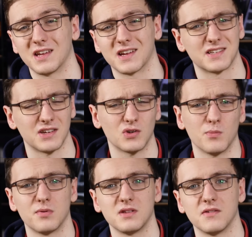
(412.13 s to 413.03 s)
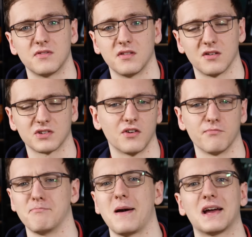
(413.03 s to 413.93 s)
because I don't believe that they're sort of
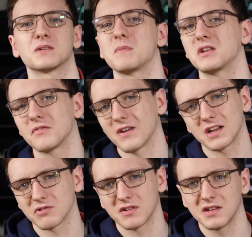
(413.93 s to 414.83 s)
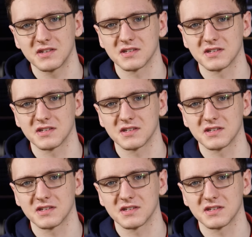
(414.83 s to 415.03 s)
mass manufacturing these,